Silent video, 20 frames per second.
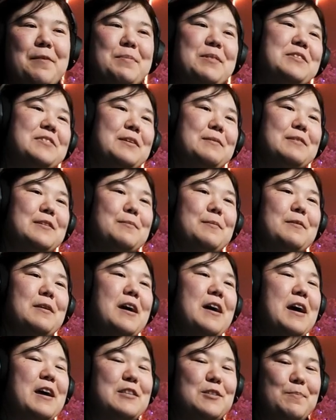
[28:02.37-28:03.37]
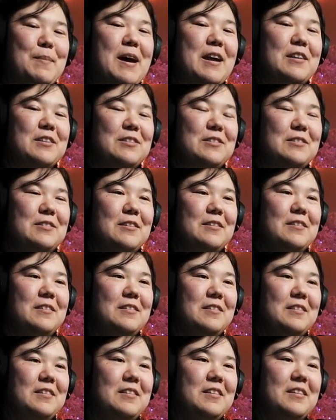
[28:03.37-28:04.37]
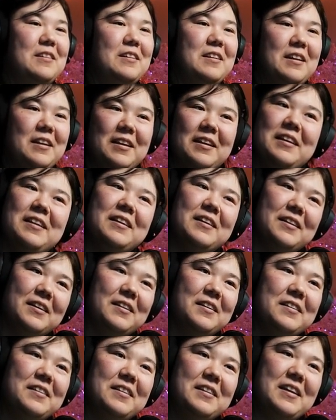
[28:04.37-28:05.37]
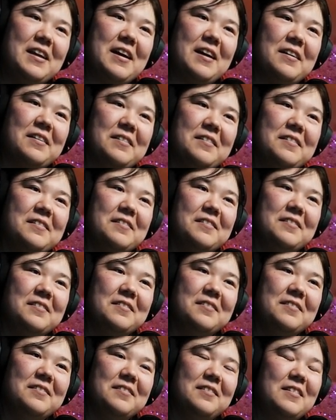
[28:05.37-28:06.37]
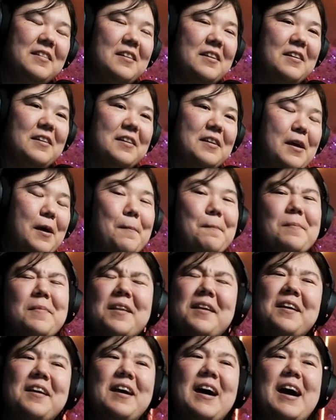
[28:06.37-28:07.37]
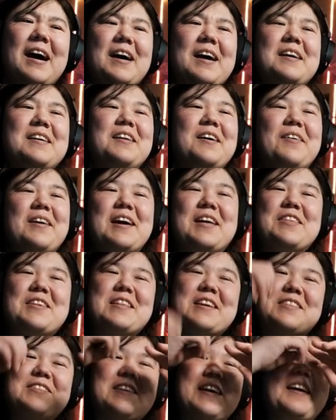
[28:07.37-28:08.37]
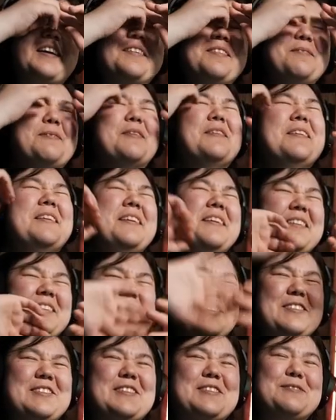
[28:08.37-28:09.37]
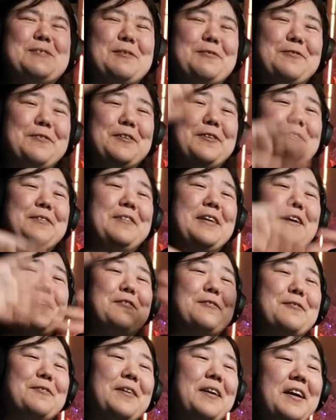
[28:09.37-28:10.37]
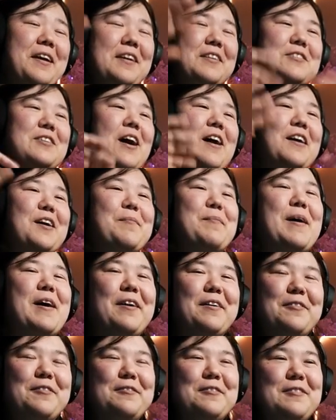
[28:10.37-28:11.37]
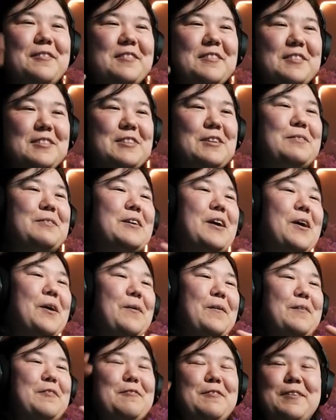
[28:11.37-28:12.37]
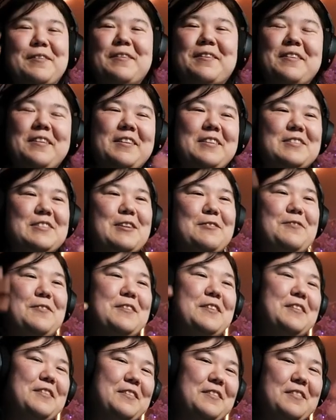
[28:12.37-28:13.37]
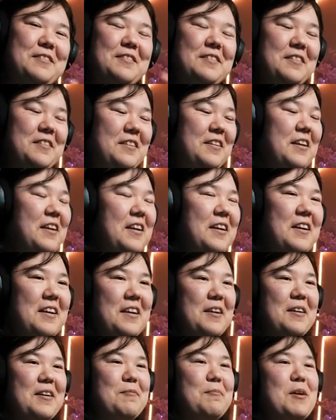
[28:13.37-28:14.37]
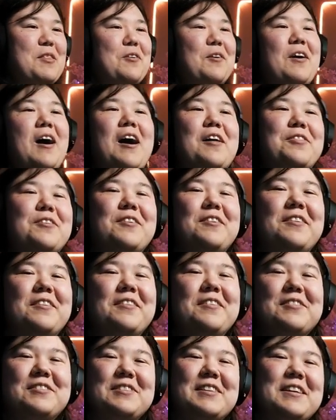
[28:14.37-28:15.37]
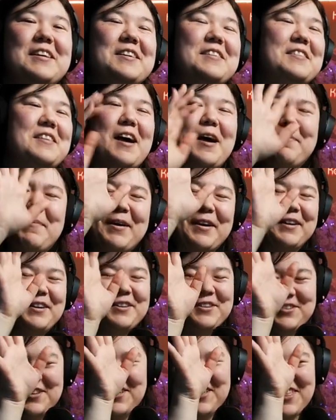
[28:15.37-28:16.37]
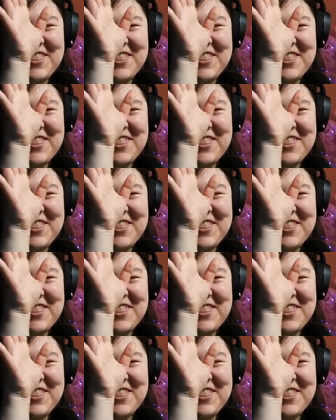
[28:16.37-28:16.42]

but at the same time, I'm not as bad as, yeah. All right, yeah. I think that's, turns into a full-length talk about Soko and Viren and all this stuff, and Mother Gothel and all those things. Nah, I'm not gonna do